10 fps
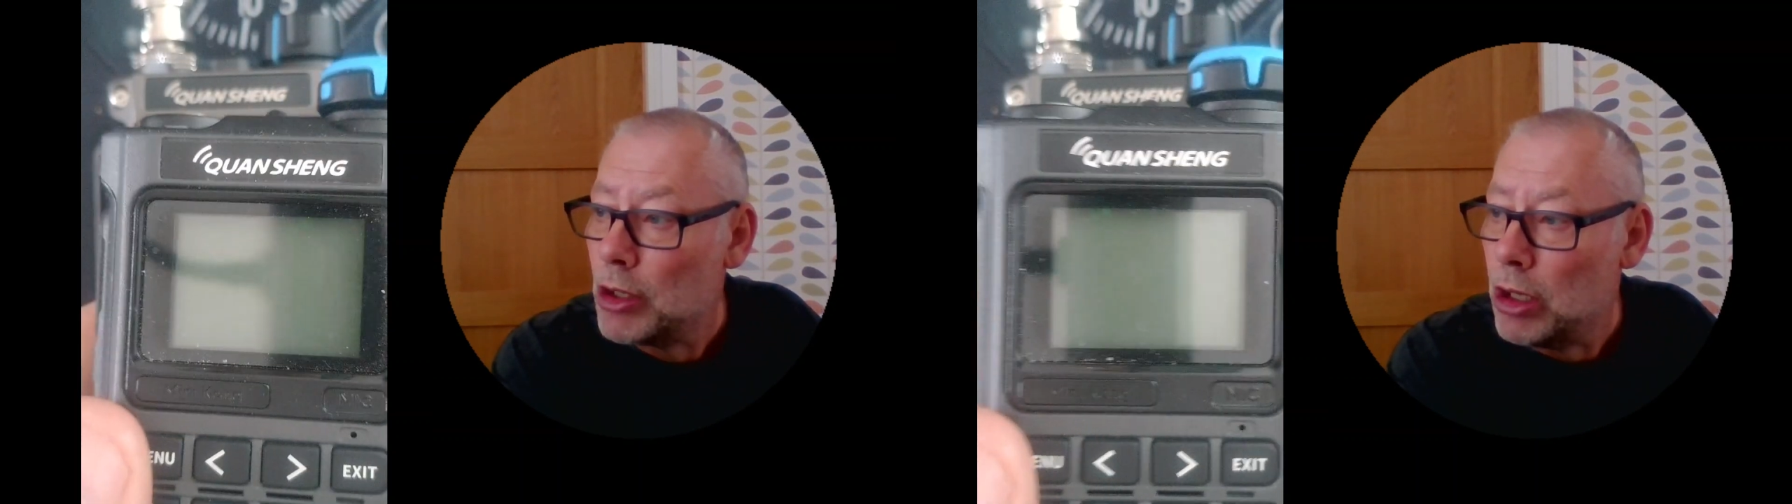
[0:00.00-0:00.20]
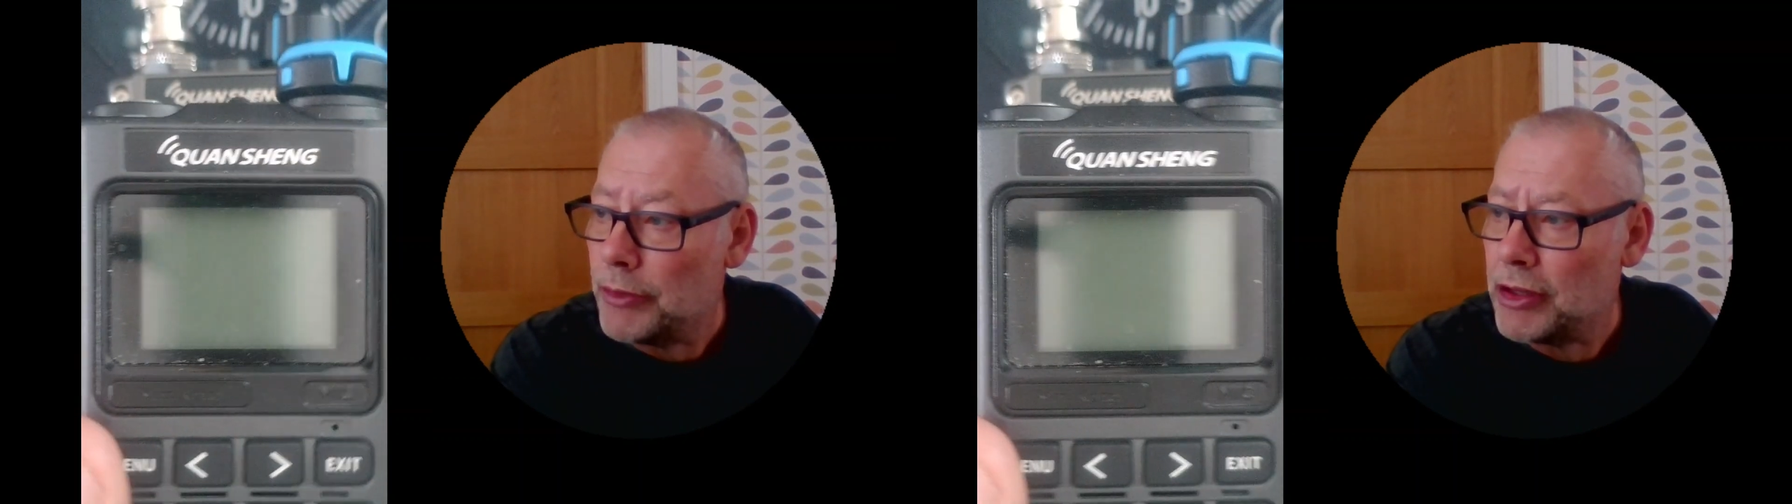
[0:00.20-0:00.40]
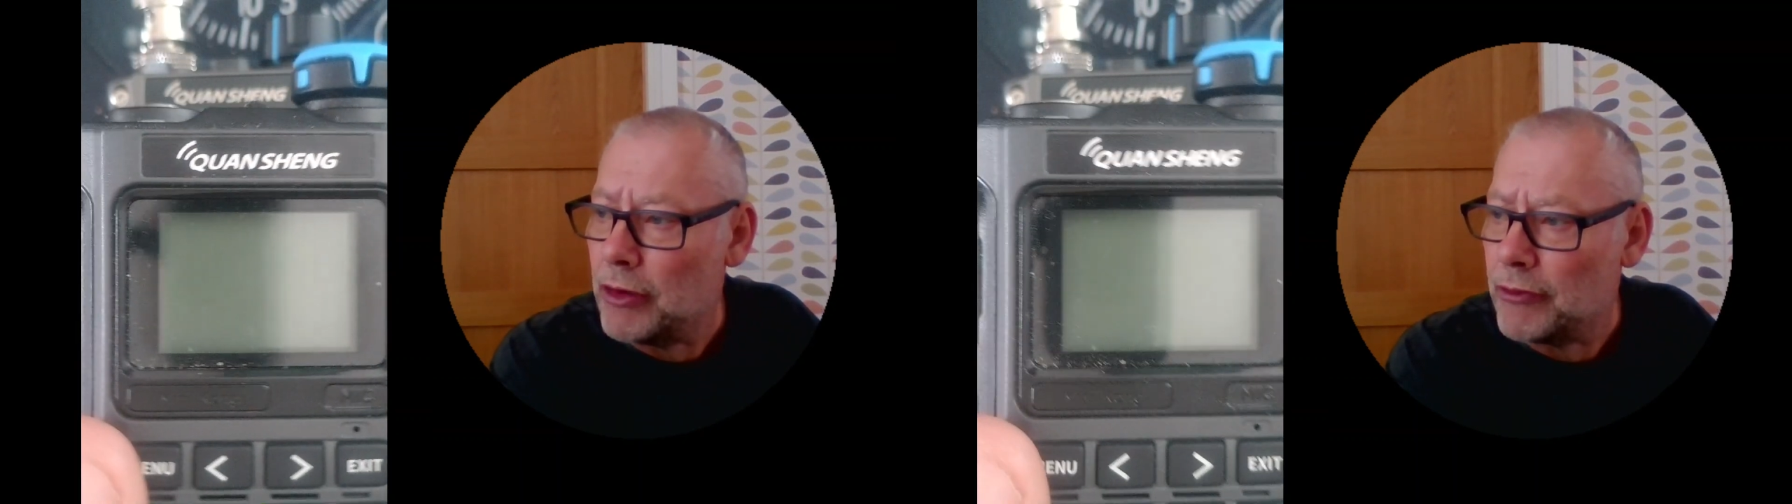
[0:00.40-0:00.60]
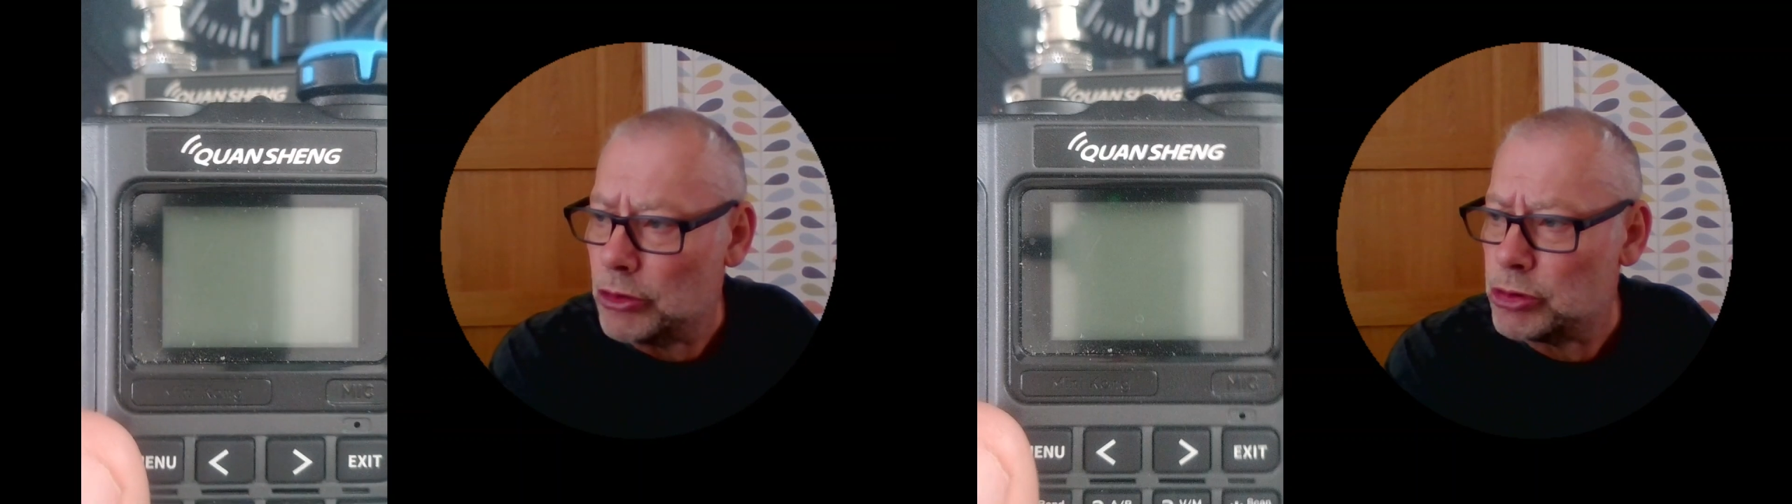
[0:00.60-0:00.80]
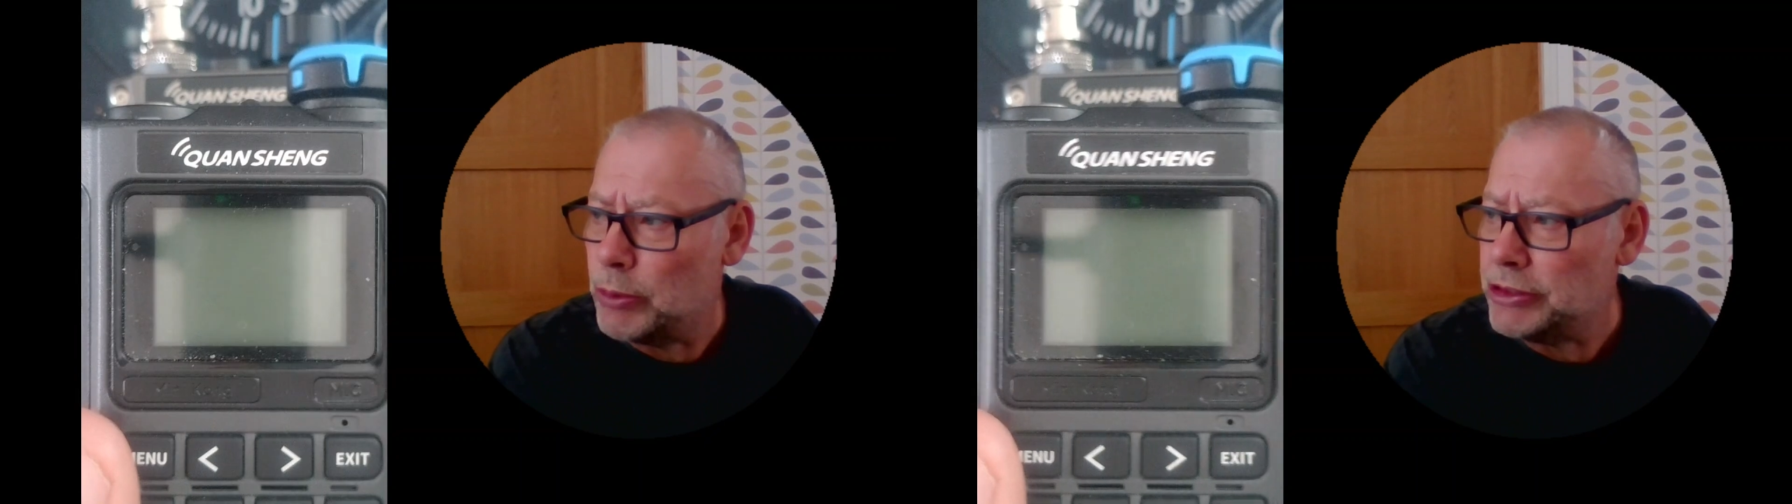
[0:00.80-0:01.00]
I think I've got
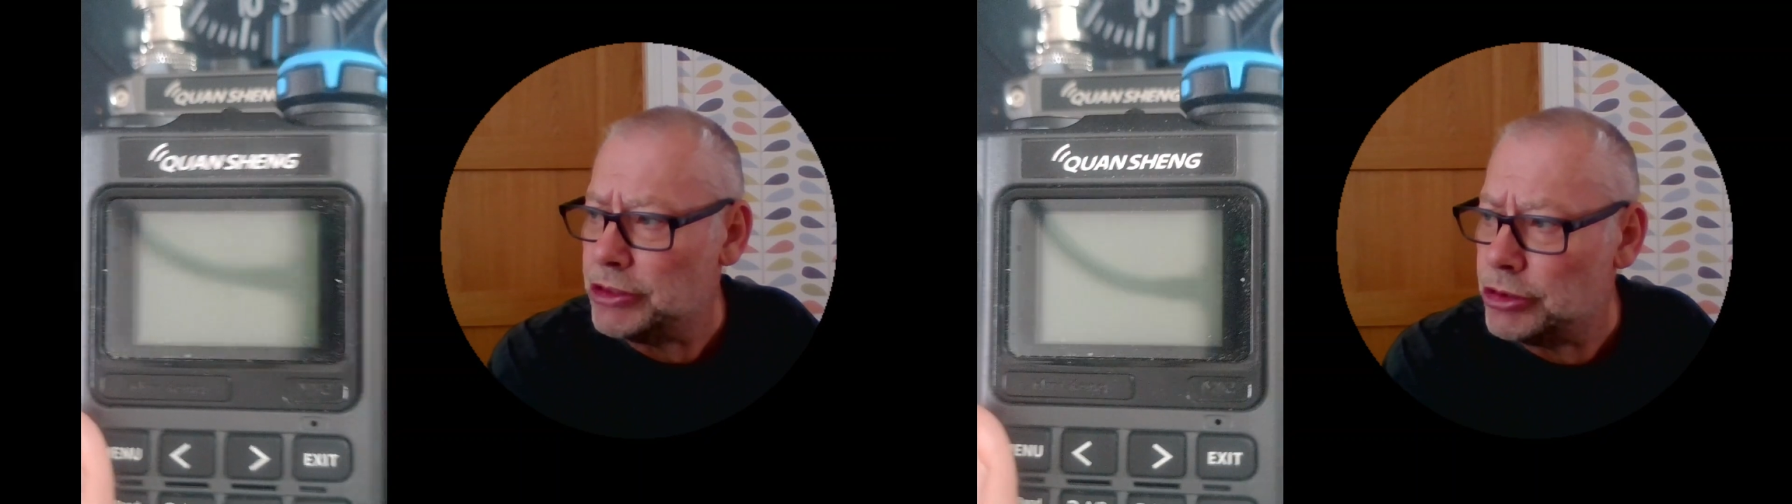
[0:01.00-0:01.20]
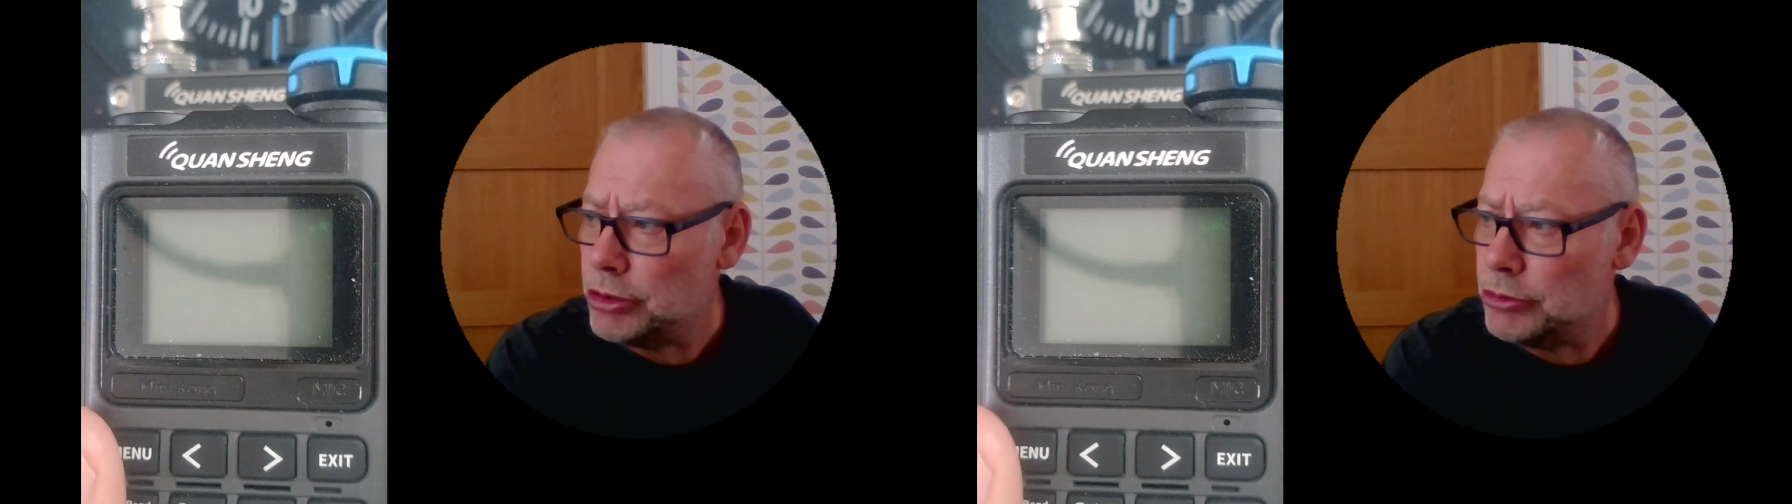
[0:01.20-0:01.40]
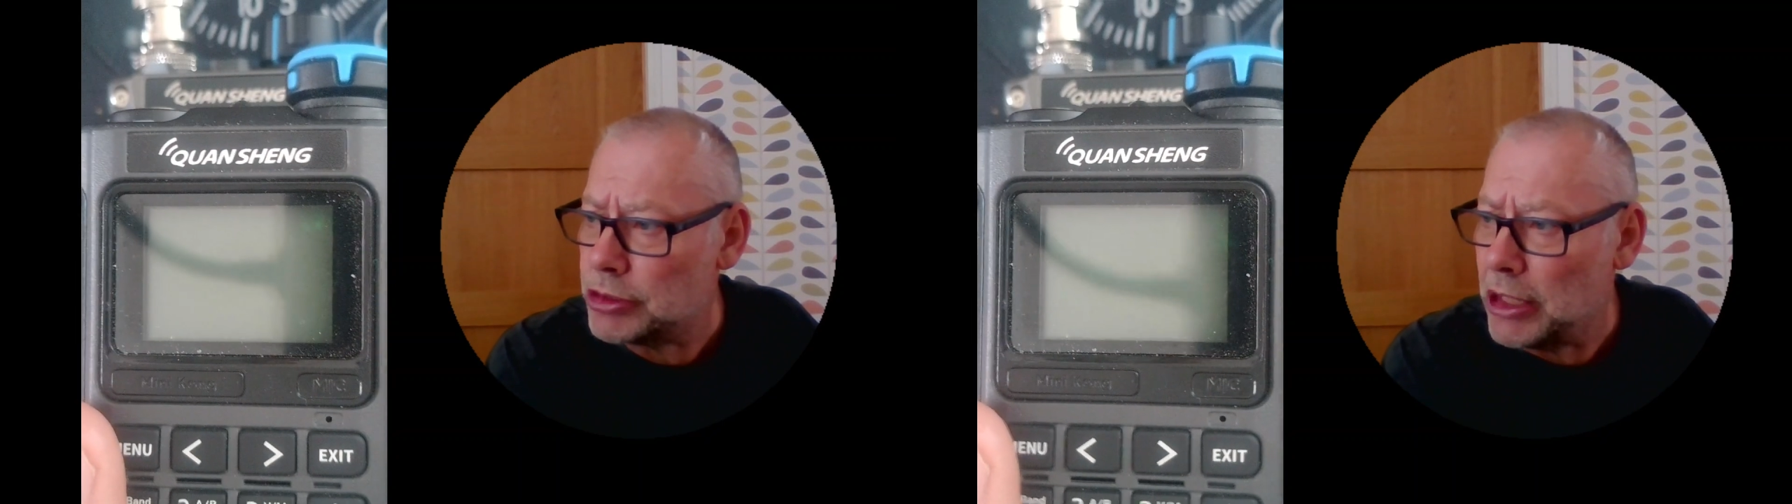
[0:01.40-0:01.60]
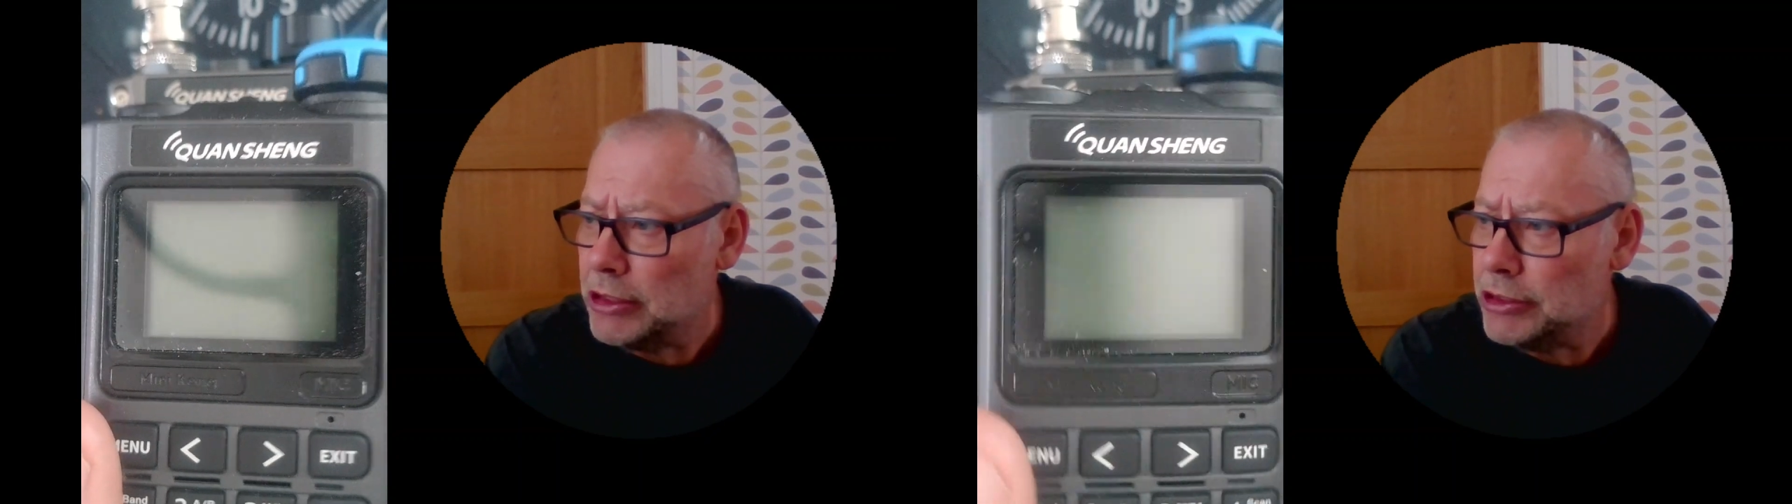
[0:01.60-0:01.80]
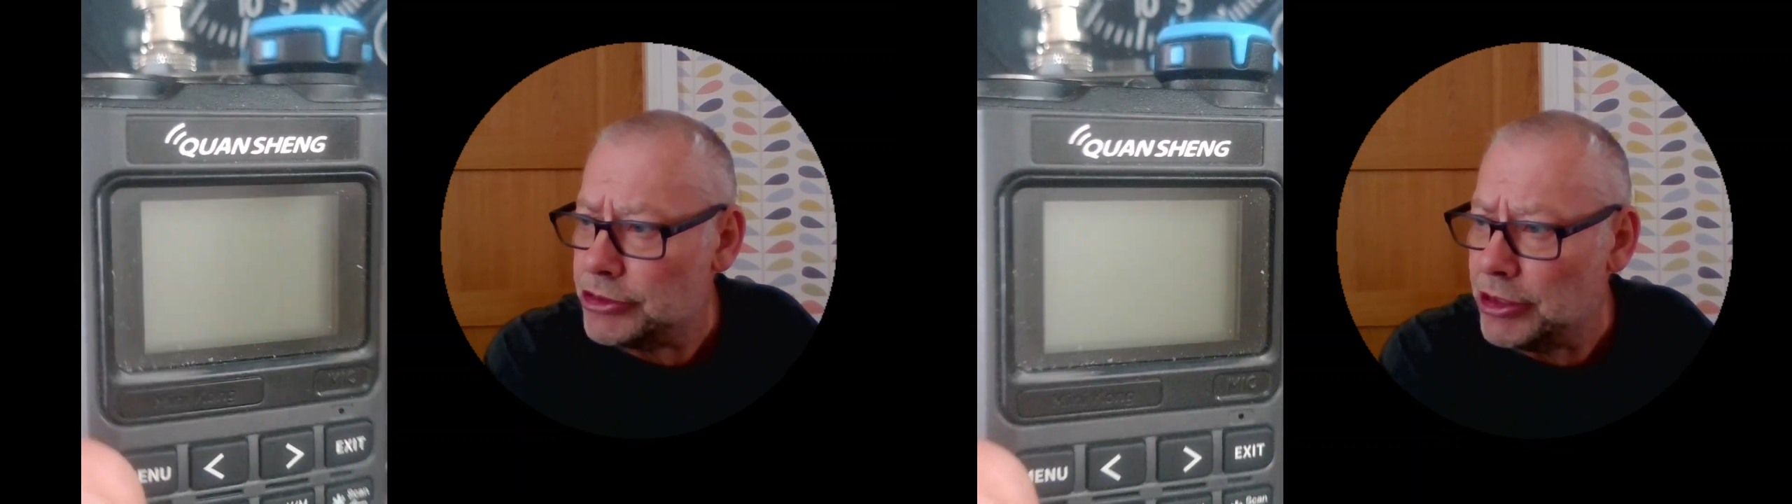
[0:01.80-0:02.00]
22 scan
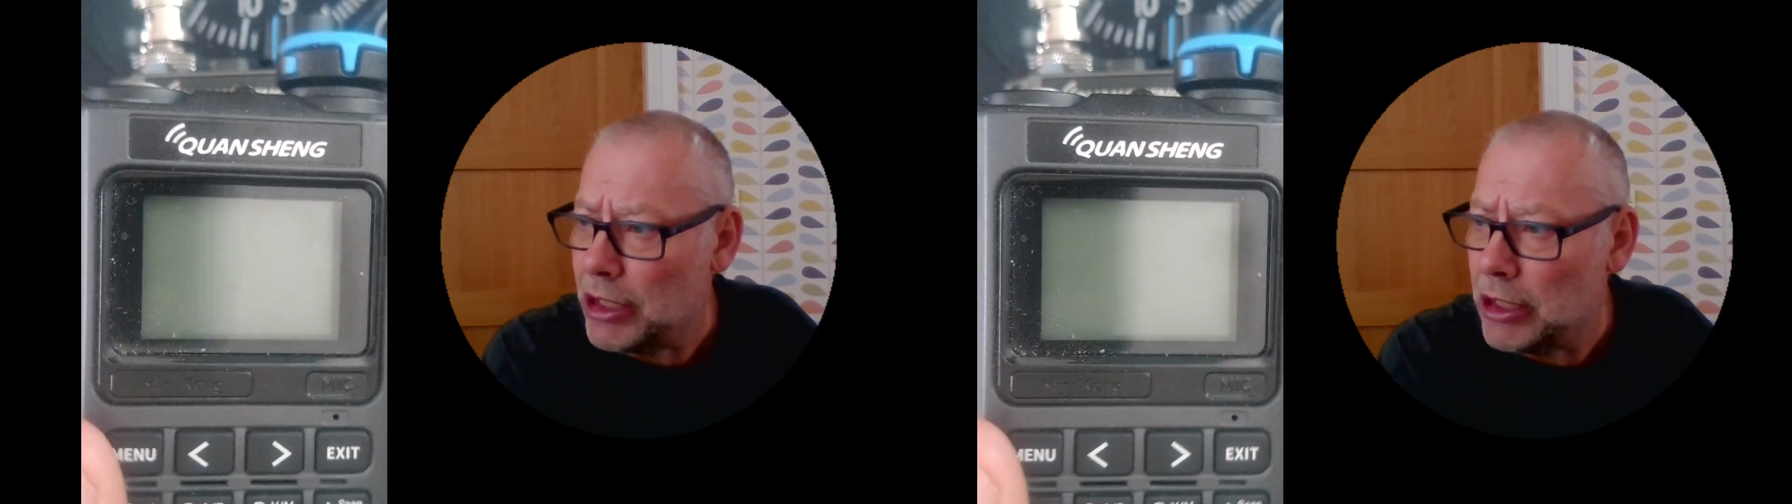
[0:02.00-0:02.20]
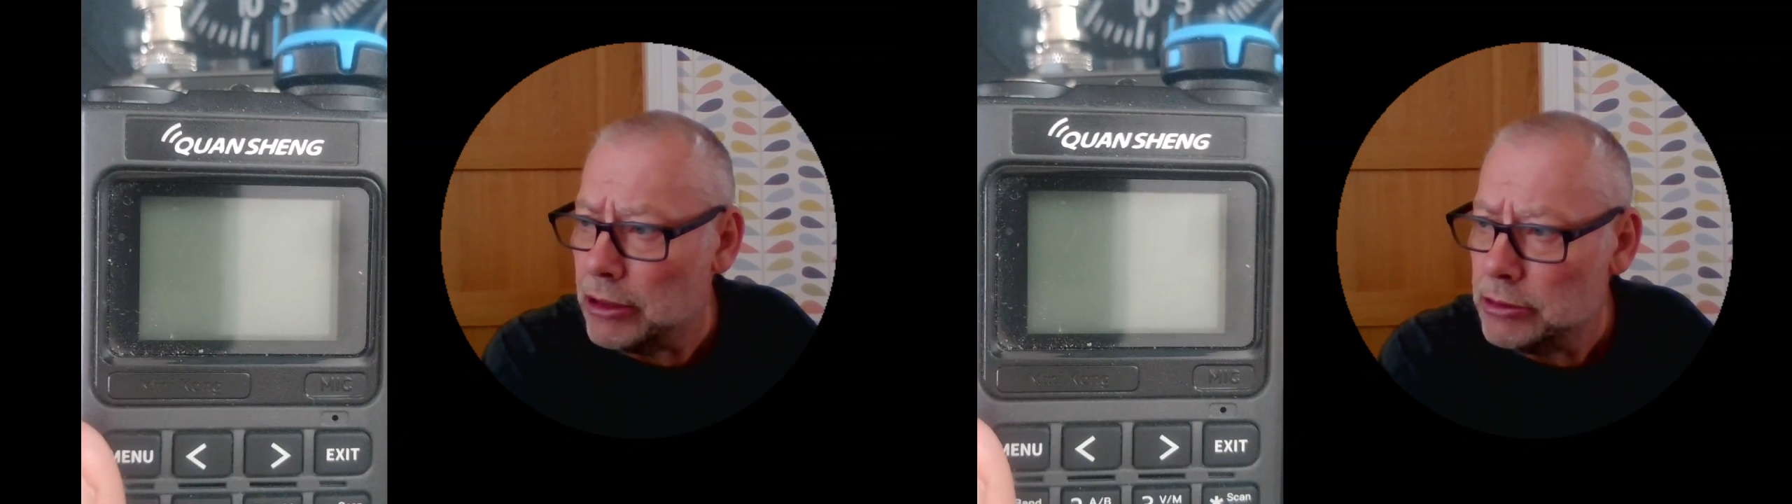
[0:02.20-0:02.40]
lists in that,